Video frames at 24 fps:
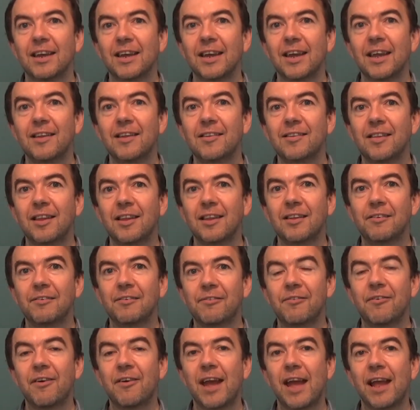is this
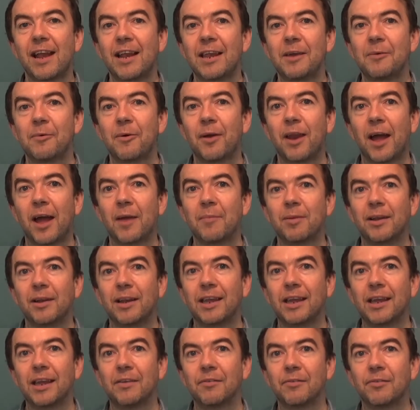really what I
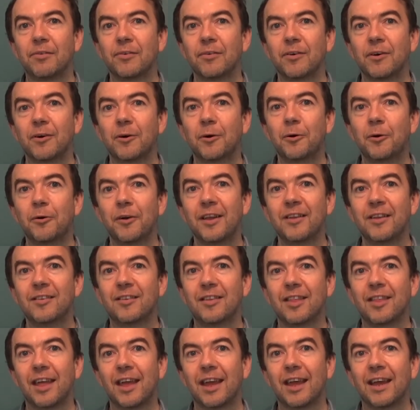believe, or is
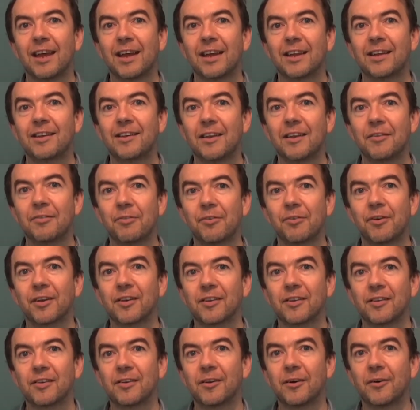there a different
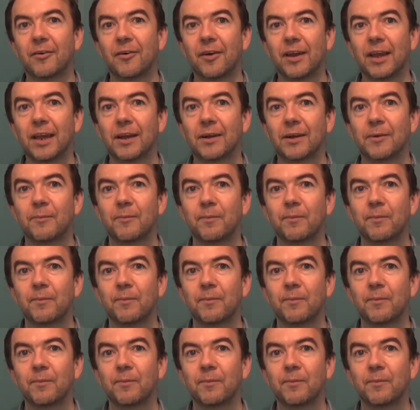story?